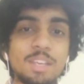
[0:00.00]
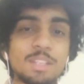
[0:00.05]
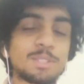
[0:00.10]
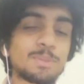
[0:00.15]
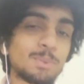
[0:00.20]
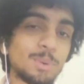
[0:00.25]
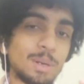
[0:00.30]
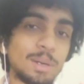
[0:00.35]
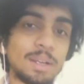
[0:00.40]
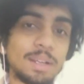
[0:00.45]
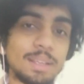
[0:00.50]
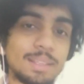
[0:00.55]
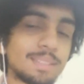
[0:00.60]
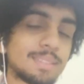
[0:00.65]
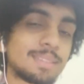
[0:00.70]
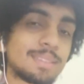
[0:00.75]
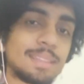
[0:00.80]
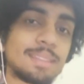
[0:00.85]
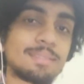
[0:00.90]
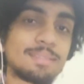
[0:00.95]
so uh,
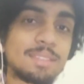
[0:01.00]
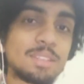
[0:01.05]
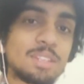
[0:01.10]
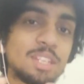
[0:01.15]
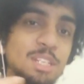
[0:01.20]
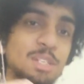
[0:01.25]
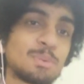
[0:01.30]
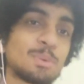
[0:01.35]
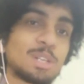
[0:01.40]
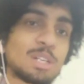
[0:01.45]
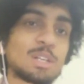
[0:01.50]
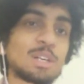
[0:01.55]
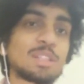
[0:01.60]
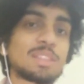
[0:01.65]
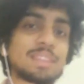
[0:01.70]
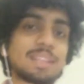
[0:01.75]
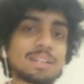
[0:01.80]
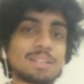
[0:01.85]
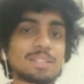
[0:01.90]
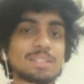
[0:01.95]
you need to work
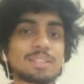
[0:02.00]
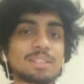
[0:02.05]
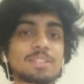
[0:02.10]
on those